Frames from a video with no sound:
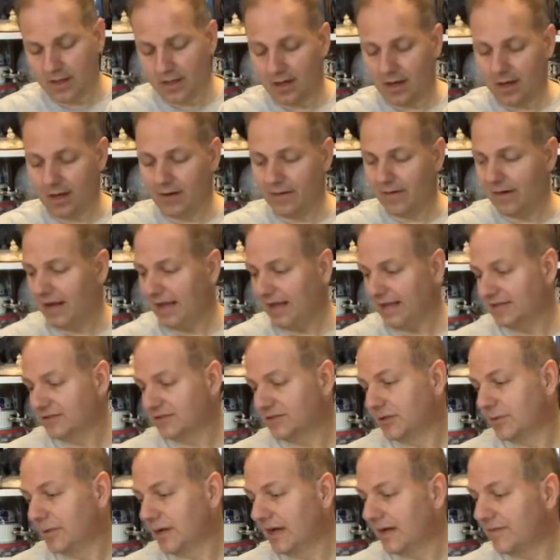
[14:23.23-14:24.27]
All right,
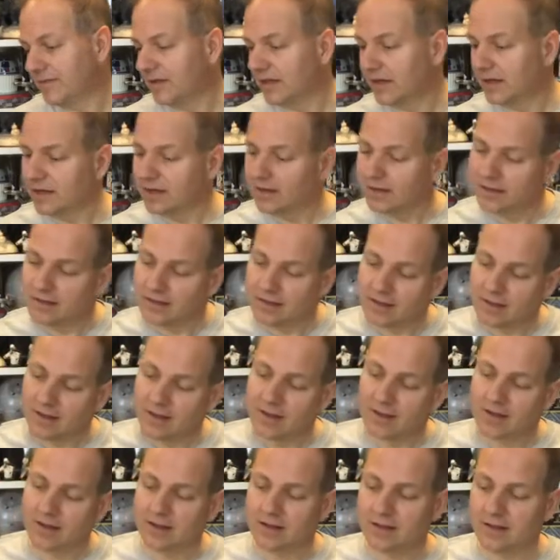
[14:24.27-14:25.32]
so we have the
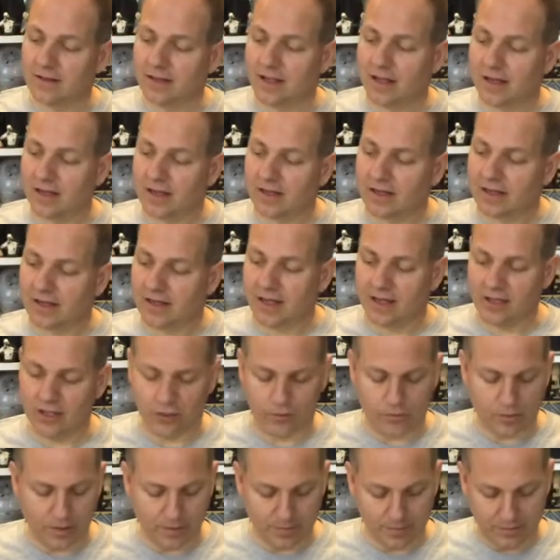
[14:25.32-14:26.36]
Gullah
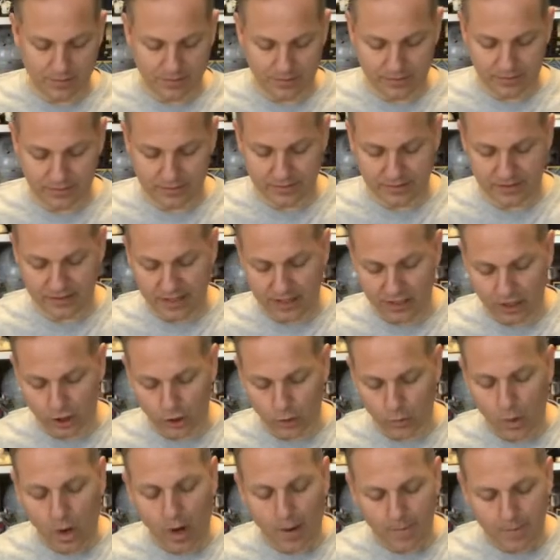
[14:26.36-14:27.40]

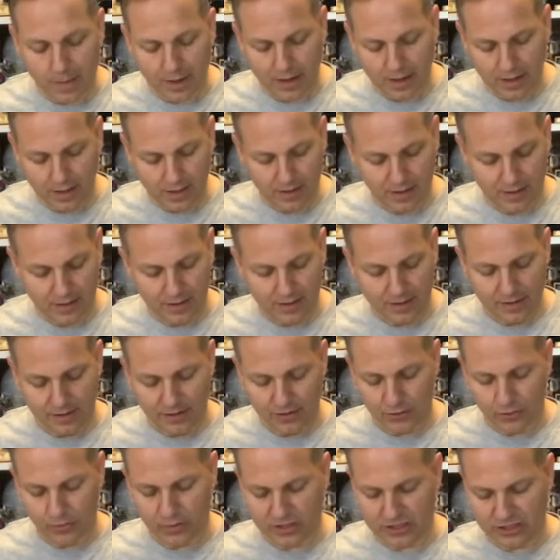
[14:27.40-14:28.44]
Gelagrub,
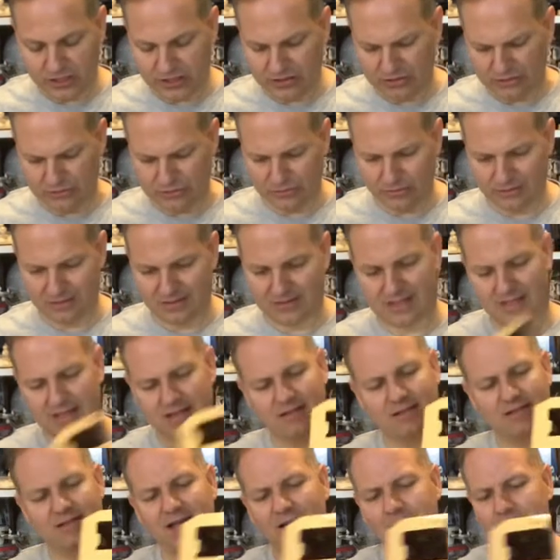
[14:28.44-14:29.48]
which, ooh, it's kind
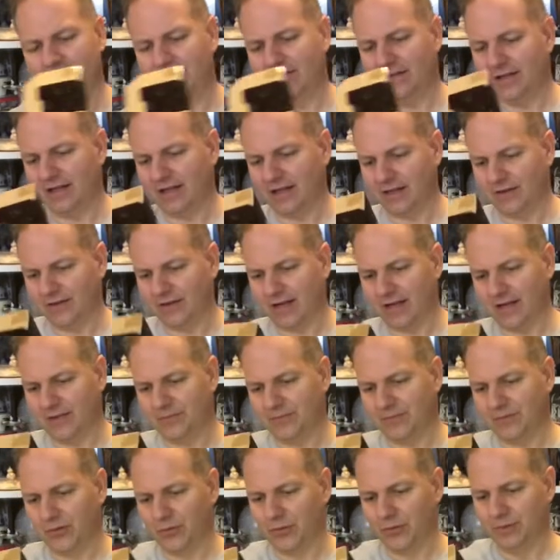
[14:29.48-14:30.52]
of slimy feeling. Okay,
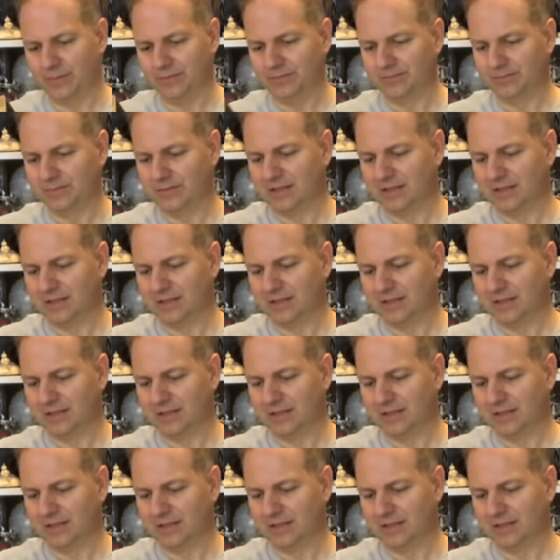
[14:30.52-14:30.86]
cool.